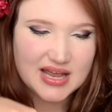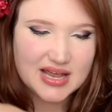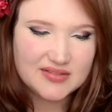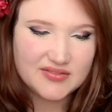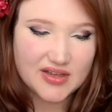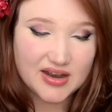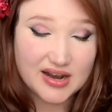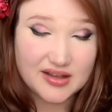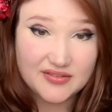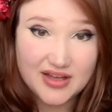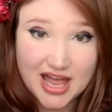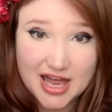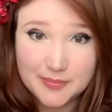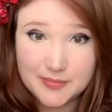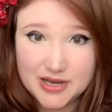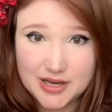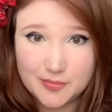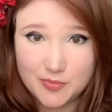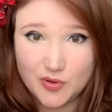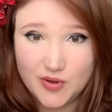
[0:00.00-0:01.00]
that I've had
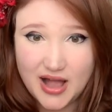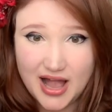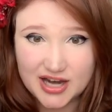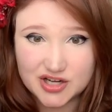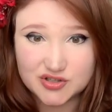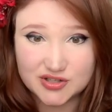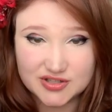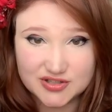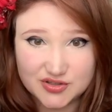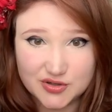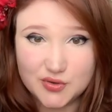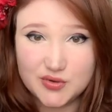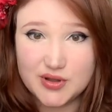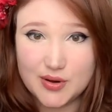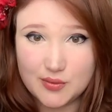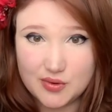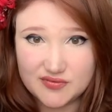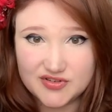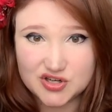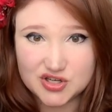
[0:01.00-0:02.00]
people actually do their
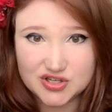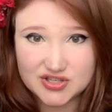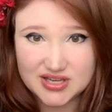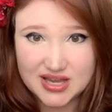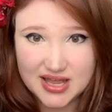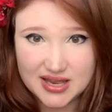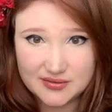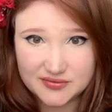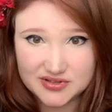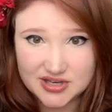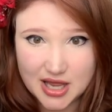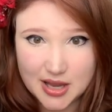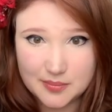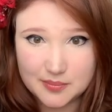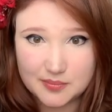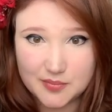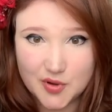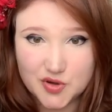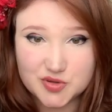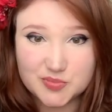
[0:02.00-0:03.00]
revisions ahead of
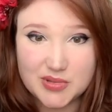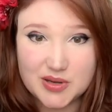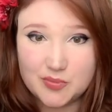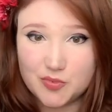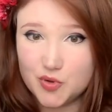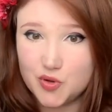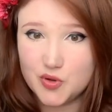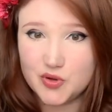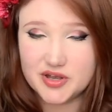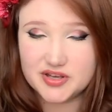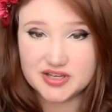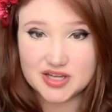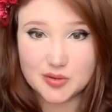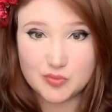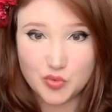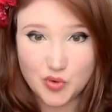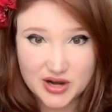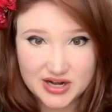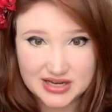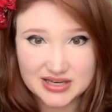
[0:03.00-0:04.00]
time. Most people end
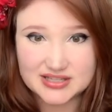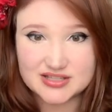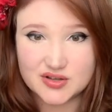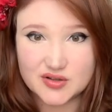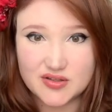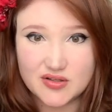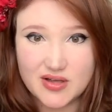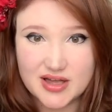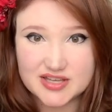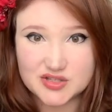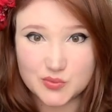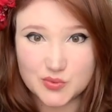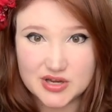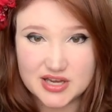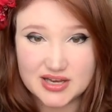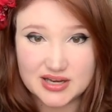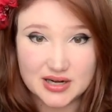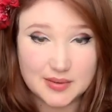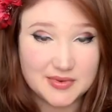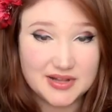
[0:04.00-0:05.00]
up waiting until the last
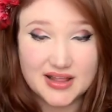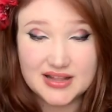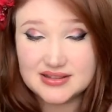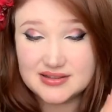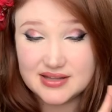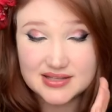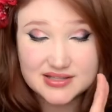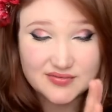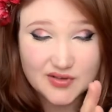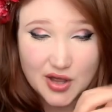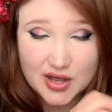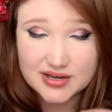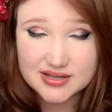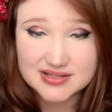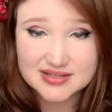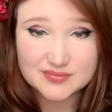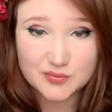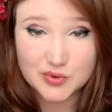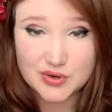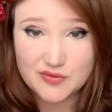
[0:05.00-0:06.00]
week, and I mean, that's fine.
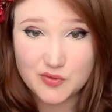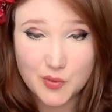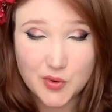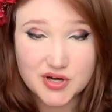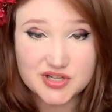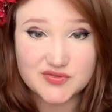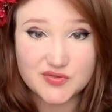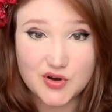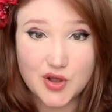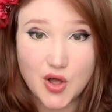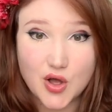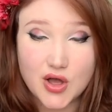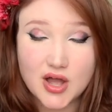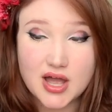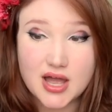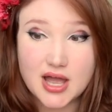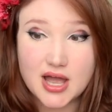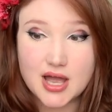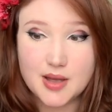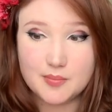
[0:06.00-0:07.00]
It's whatever works for y'all.
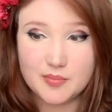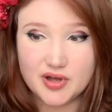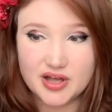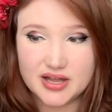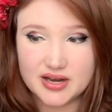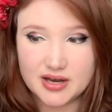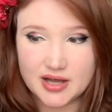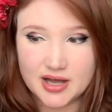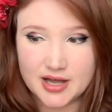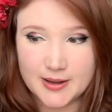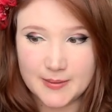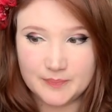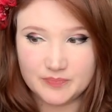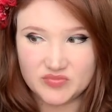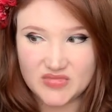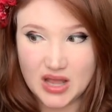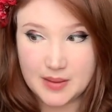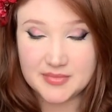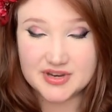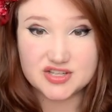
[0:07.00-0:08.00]
But
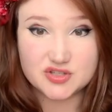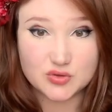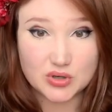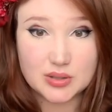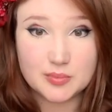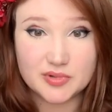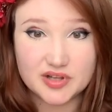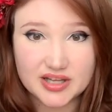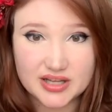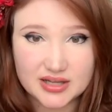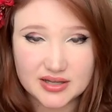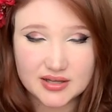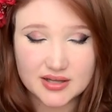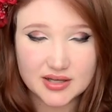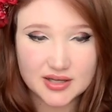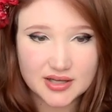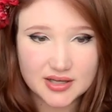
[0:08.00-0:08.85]
I'm extremely